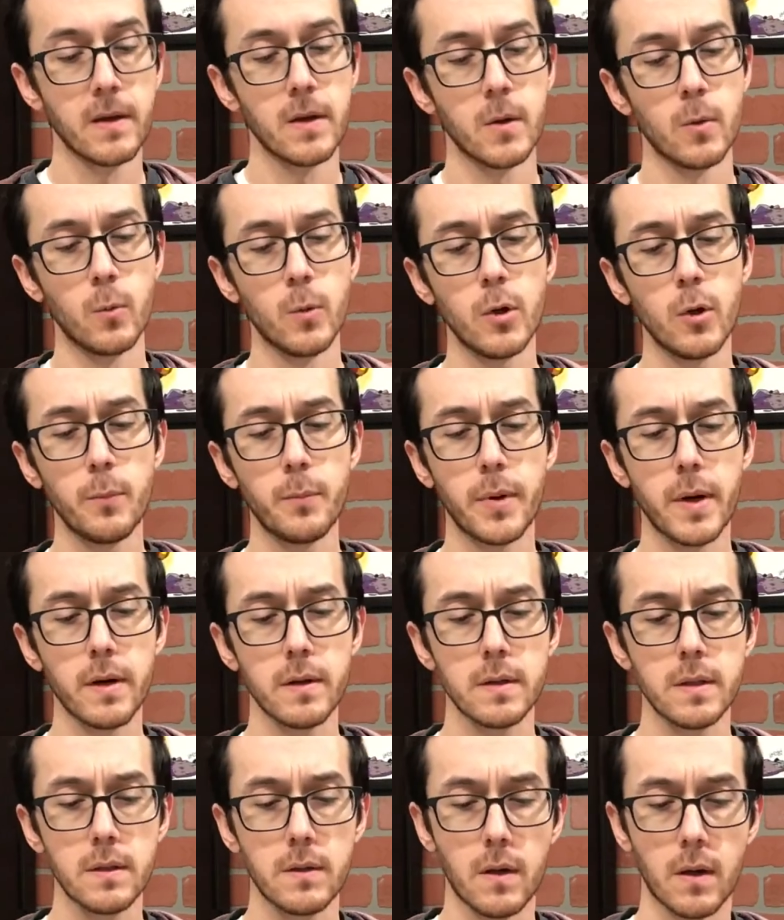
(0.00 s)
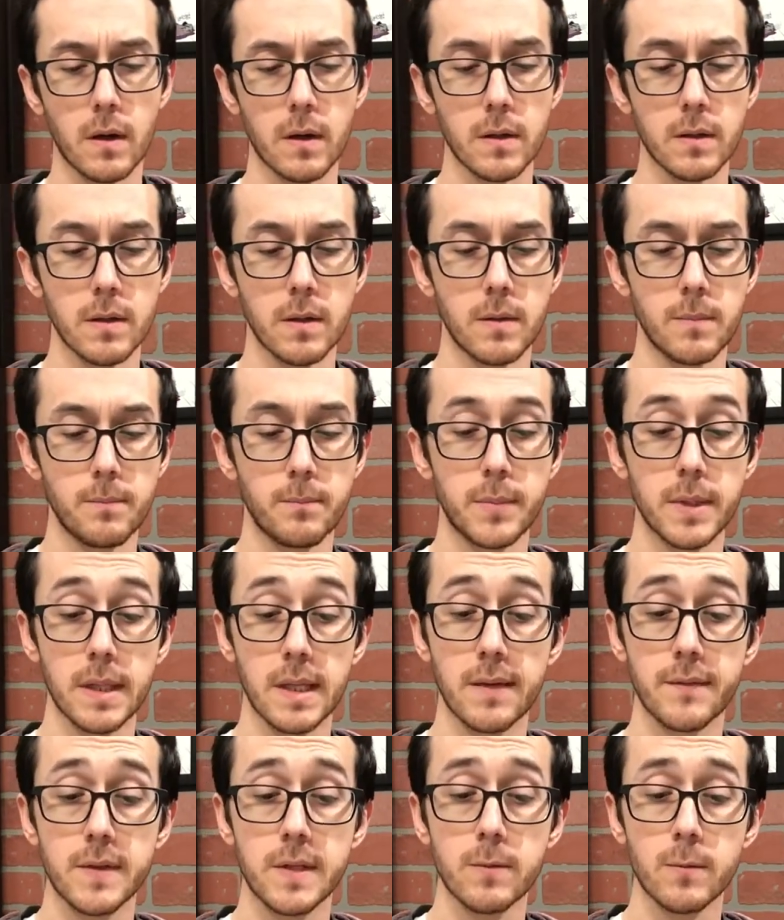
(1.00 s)
Will parked the car, but
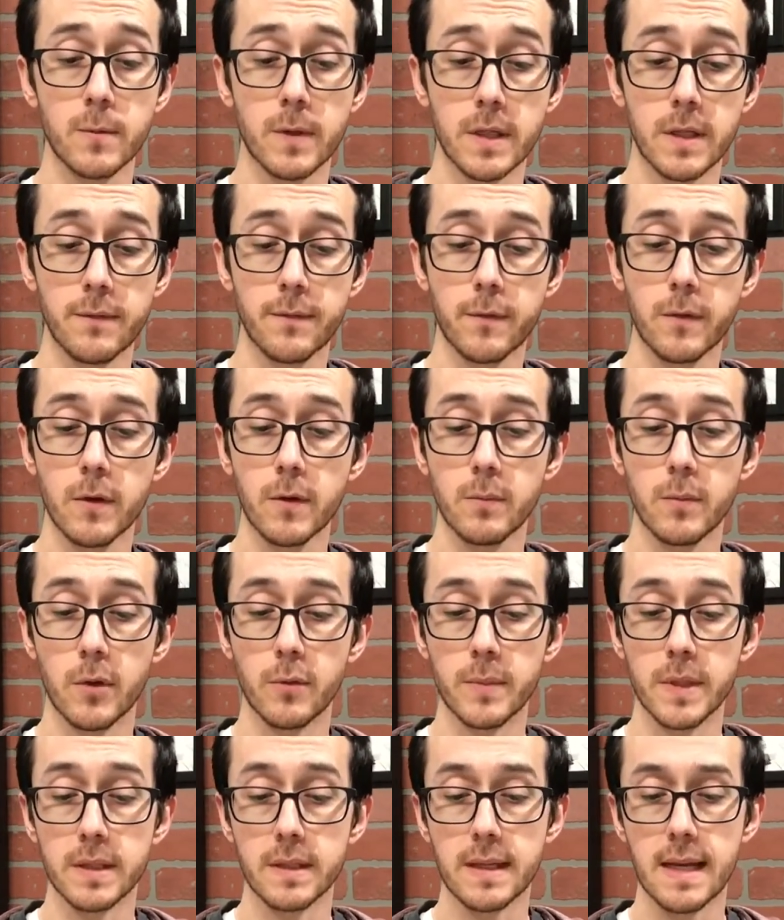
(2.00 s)
left it running for a moment